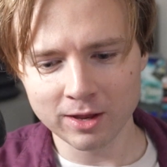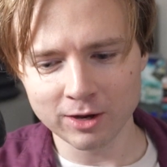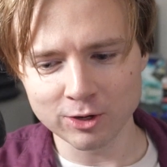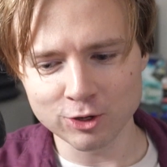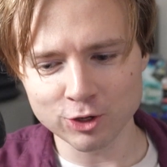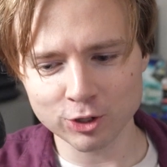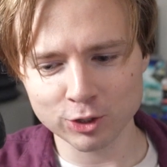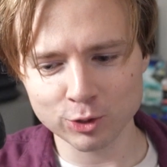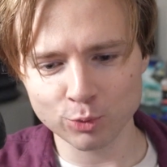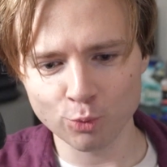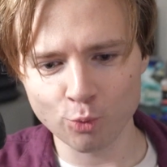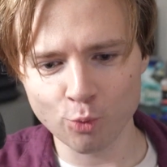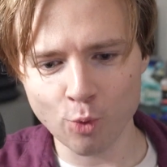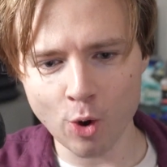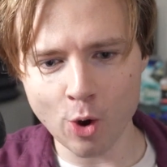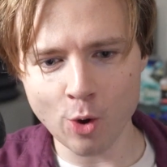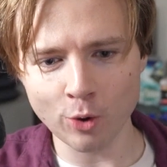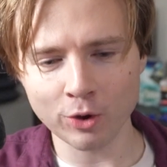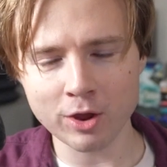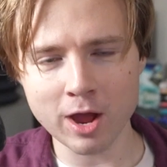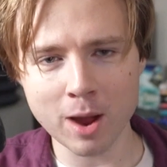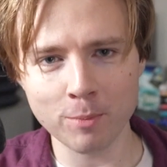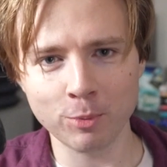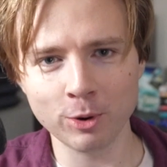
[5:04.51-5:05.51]
just
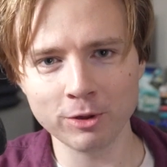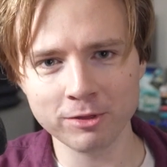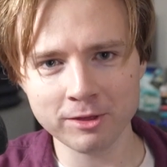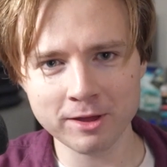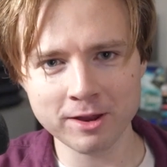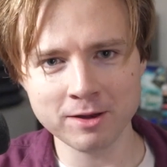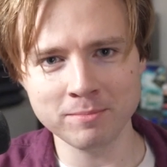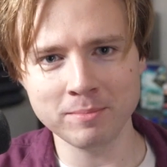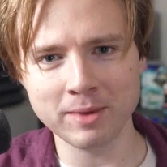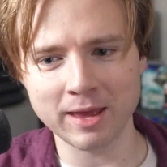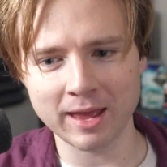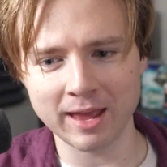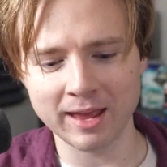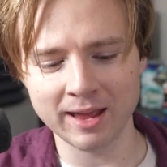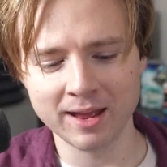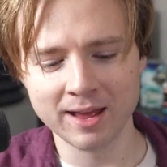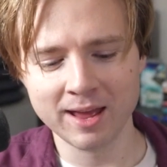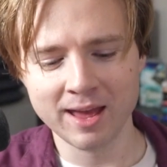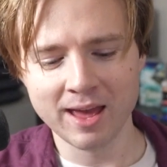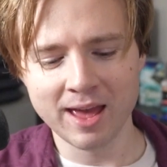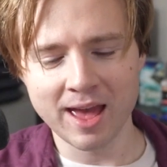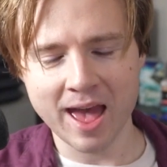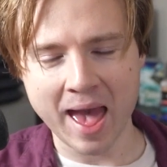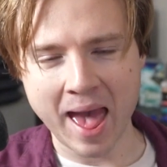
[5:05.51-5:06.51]
woke up within me
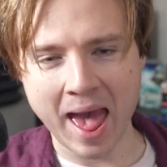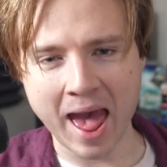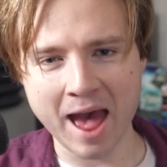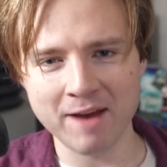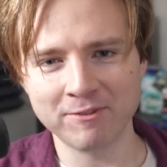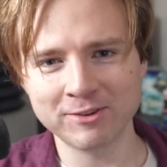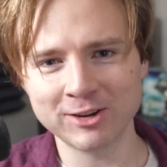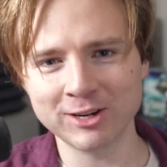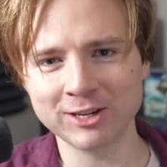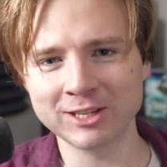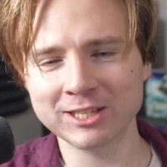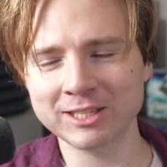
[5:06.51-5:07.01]
after